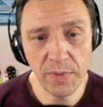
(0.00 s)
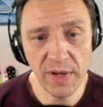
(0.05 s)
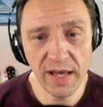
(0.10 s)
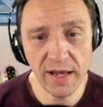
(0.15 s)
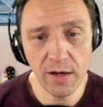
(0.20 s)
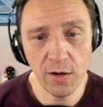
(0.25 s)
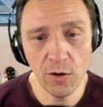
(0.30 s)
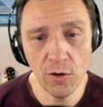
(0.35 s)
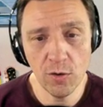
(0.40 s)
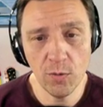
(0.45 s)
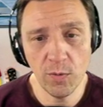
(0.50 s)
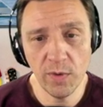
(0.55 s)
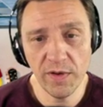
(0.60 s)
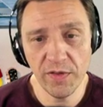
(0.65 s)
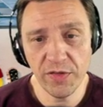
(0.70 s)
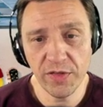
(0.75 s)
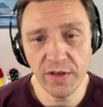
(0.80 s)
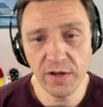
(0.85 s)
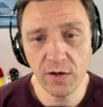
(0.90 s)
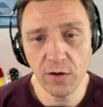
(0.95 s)
Big O
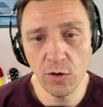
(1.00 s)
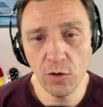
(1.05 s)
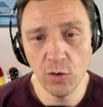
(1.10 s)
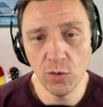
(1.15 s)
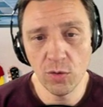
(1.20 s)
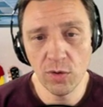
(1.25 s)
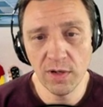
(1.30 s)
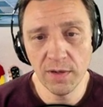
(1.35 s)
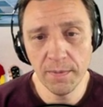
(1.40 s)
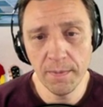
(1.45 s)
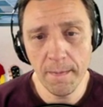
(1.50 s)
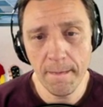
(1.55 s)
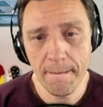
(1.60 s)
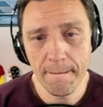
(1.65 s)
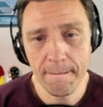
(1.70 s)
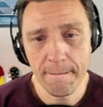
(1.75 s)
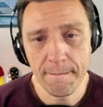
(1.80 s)
with the golem.